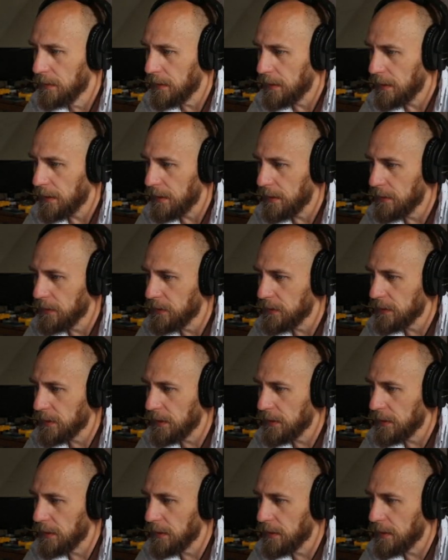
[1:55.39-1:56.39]
And
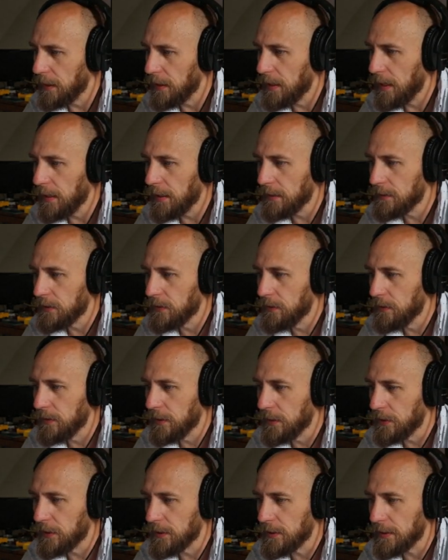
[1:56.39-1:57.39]
I like to do
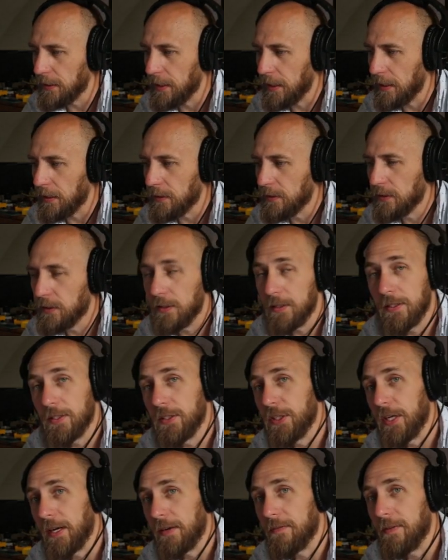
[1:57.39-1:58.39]
this just to
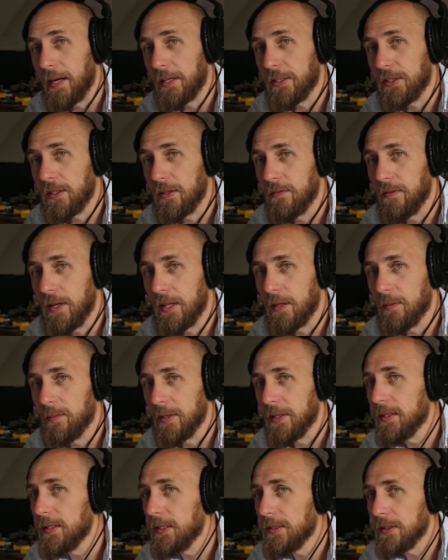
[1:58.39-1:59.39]
check faction
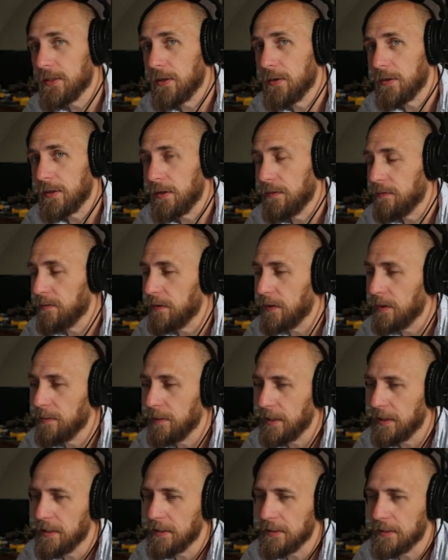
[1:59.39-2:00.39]
availability, so confirm
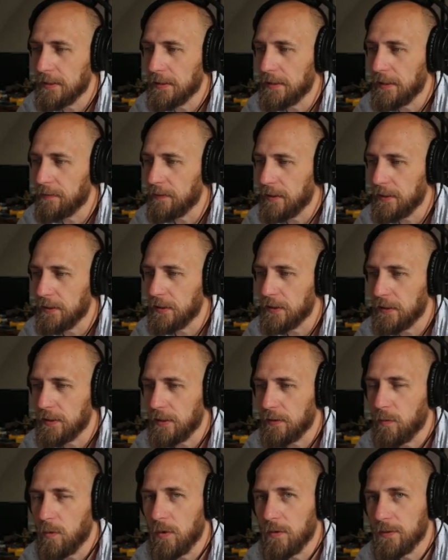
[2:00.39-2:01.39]
that this is definitely just
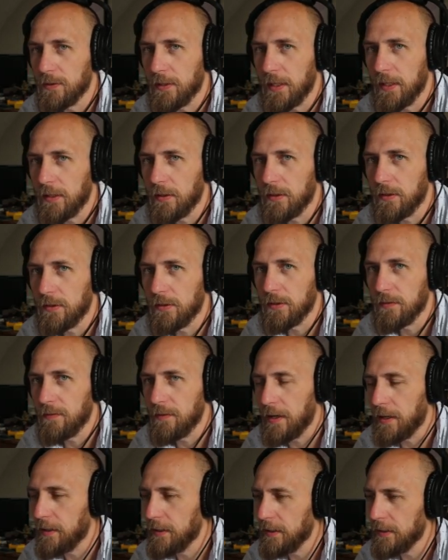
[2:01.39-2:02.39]
the Wolf's Dragoons
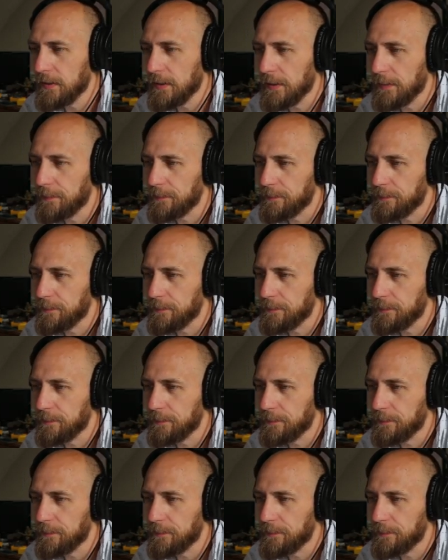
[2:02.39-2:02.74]
variant.